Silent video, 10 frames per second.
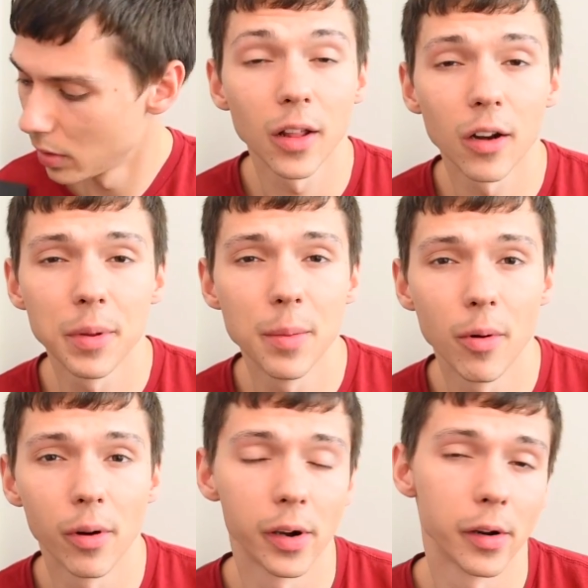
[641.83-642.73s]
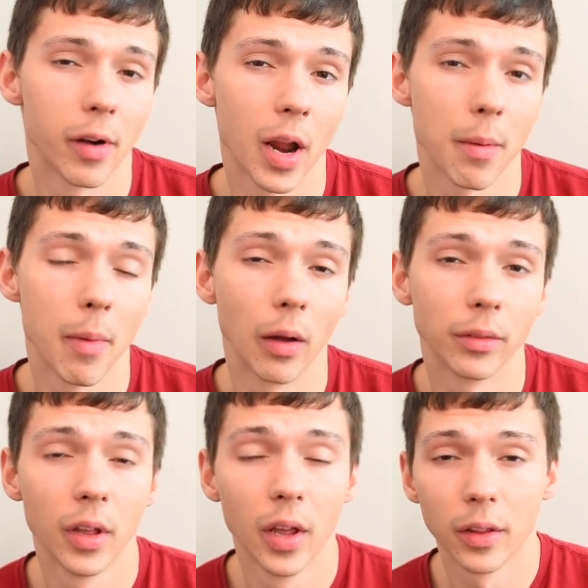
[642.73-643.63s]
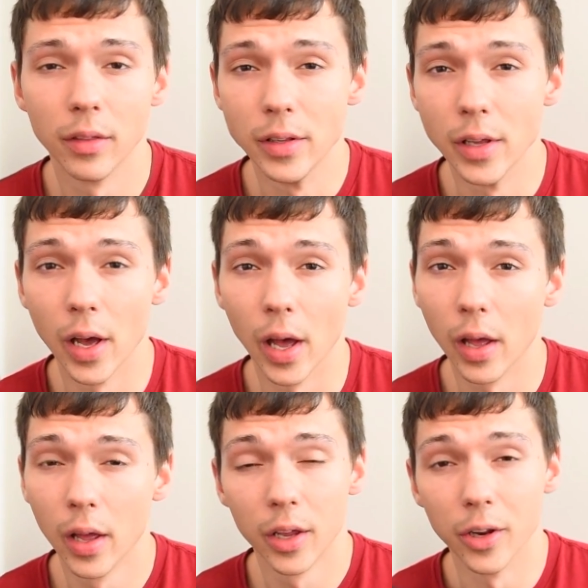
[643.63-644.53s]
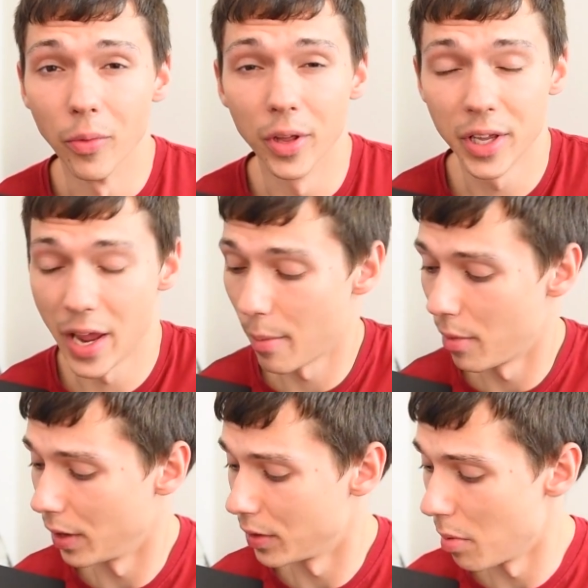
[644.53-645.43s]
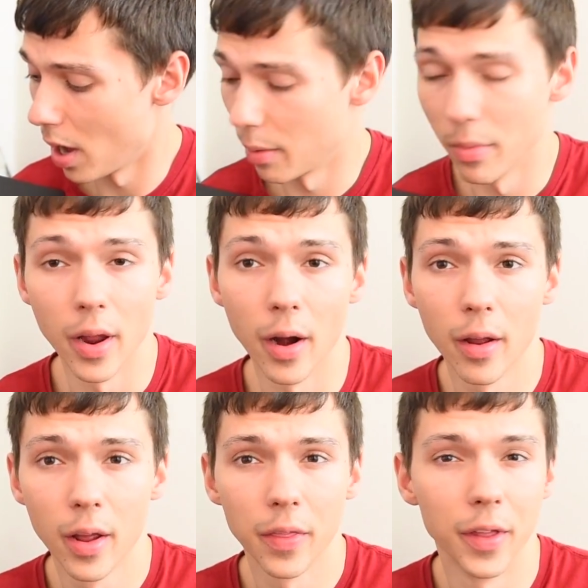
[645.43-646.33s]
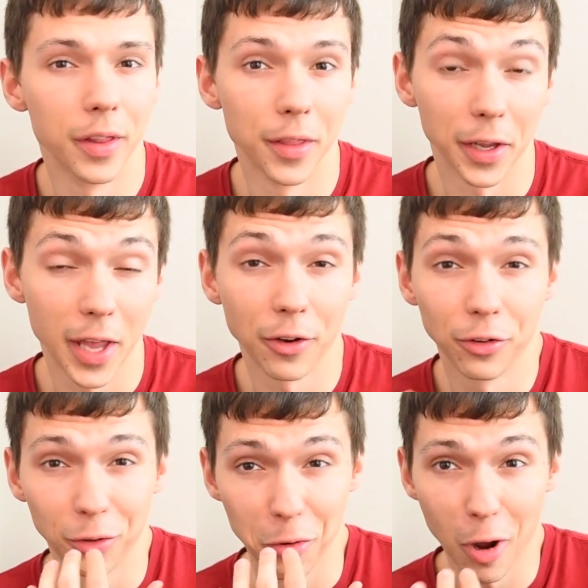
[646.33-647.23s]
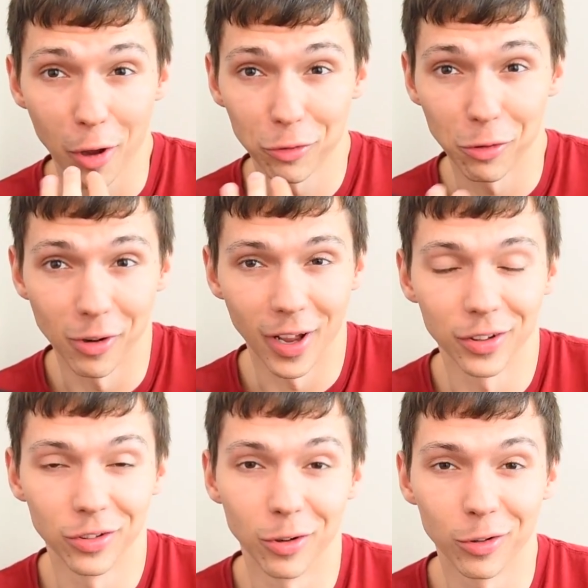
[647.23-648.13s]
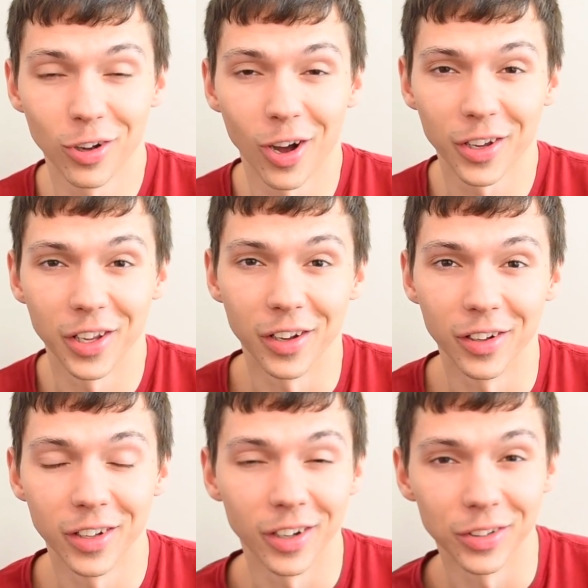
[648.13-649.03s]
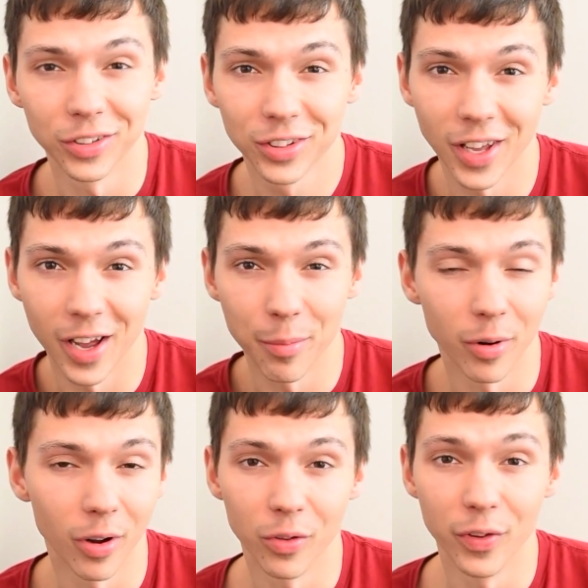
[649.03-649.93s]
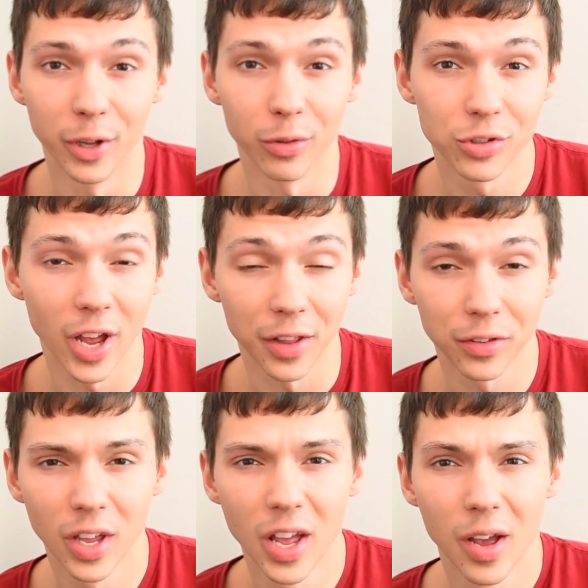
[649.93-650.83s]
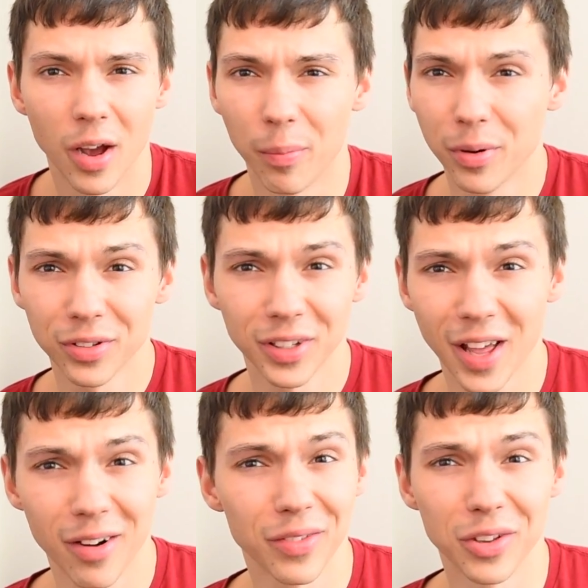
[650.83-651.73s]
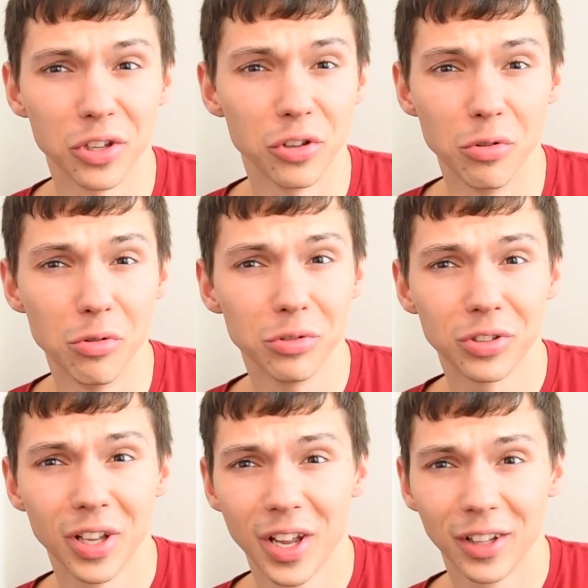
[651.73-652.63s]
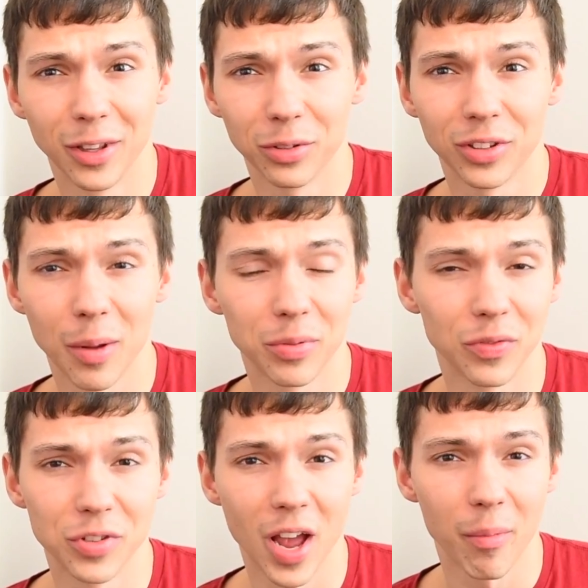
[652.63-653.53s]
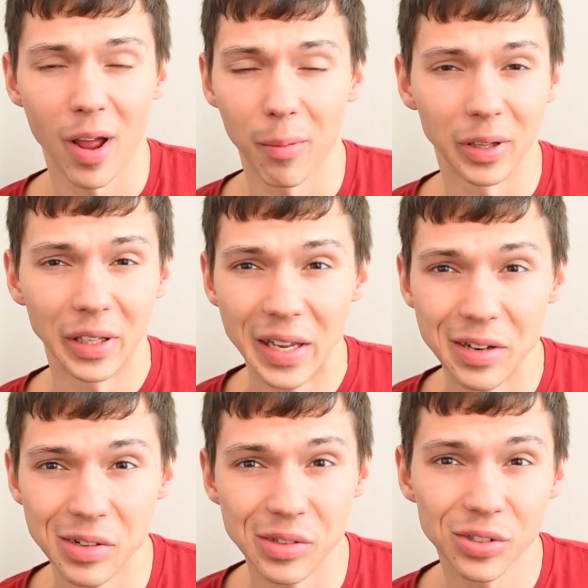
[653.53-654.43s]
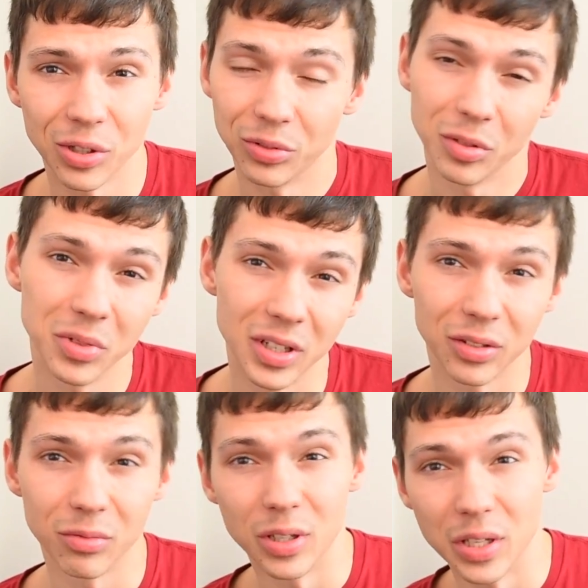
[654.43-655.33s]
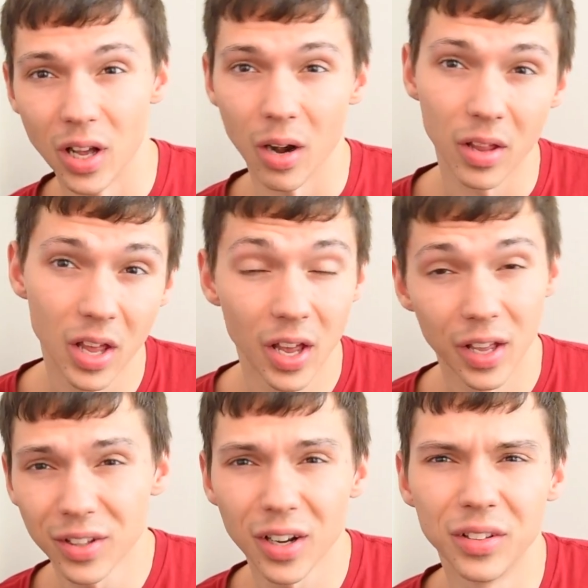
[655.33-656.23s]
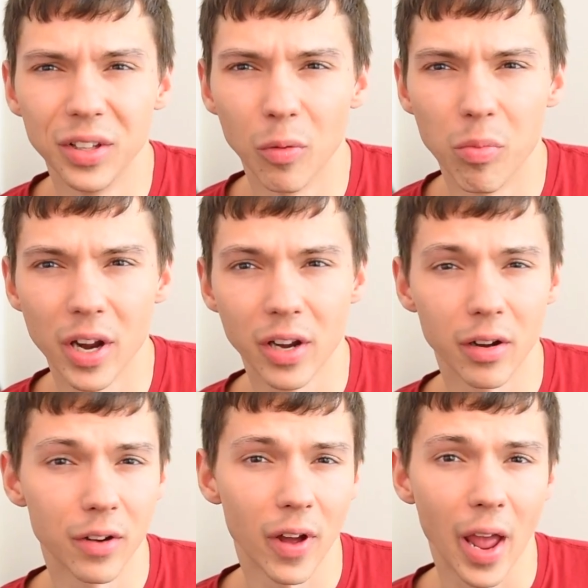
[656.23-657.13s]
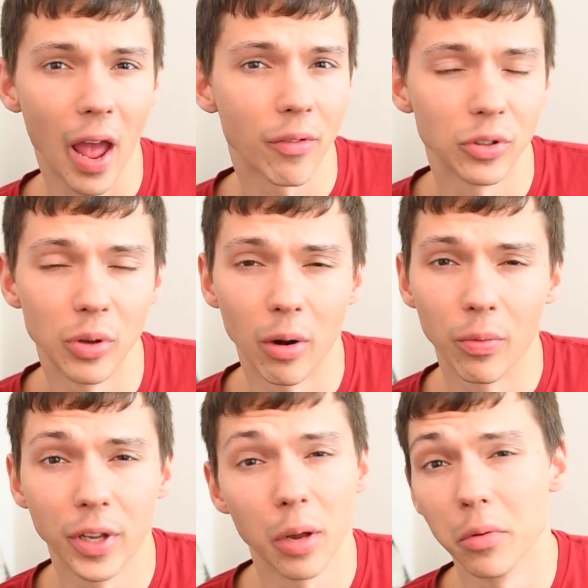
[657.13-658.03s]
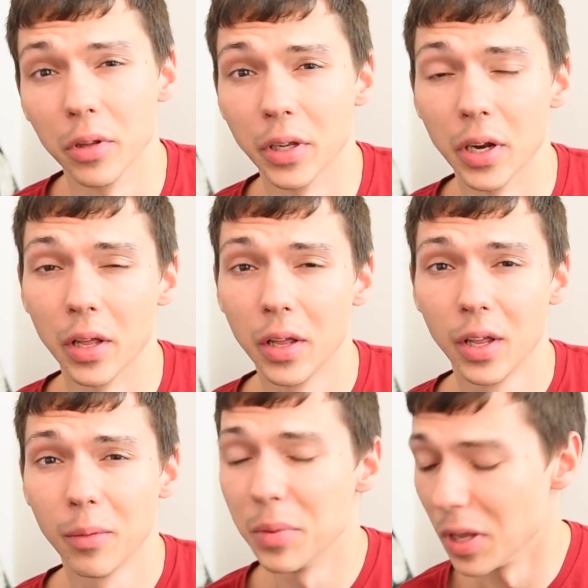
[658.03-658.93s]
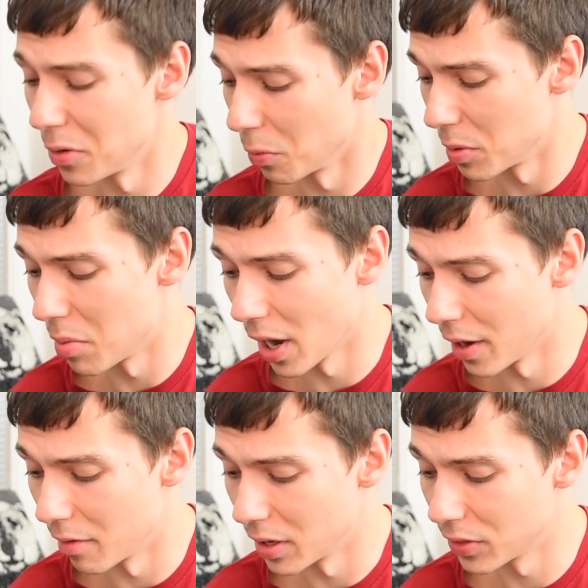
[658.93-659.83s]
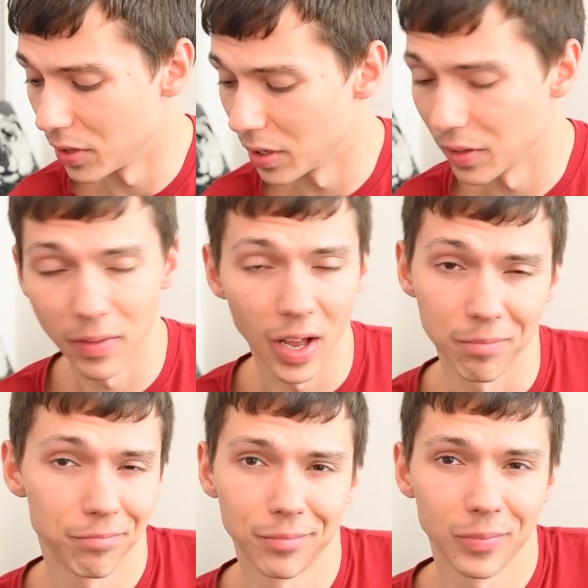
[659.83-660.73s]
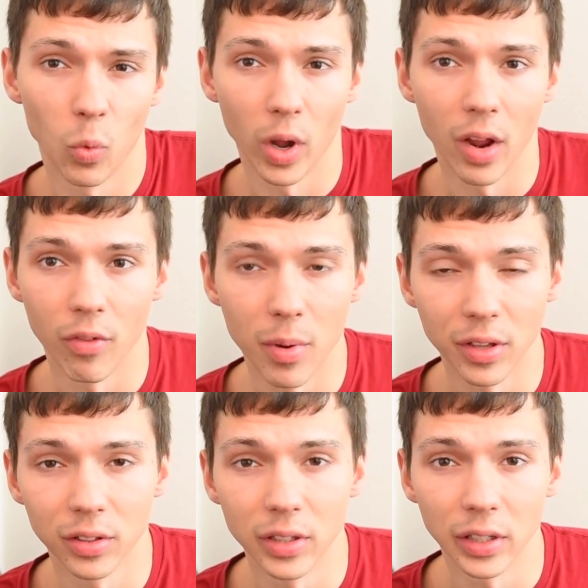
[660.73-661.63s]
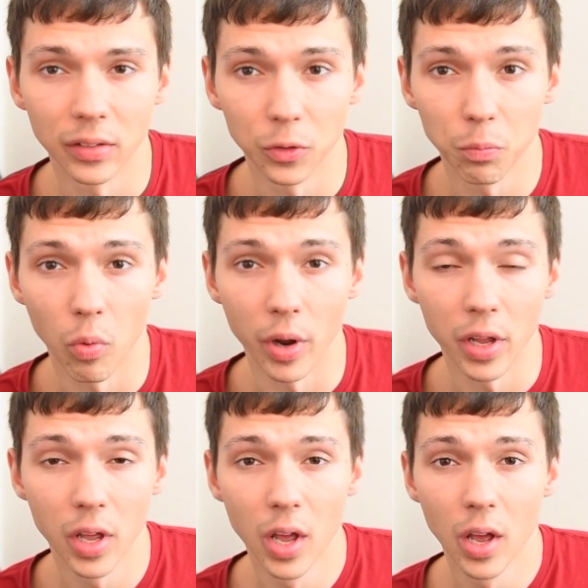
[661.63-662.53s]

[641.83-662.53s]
A lot of people are going to gripe about the uh, you know the camera at the bottom there that, that catches your nostril as you're talking on Skype or other video chats. Uh, personally, I don't even use those types of chat applications, so to me, it's really not a it's not a deal breaker. And if I have to, I don't think I'm really gonna be annoyed by it or anything. I, whatever, basically, at this point.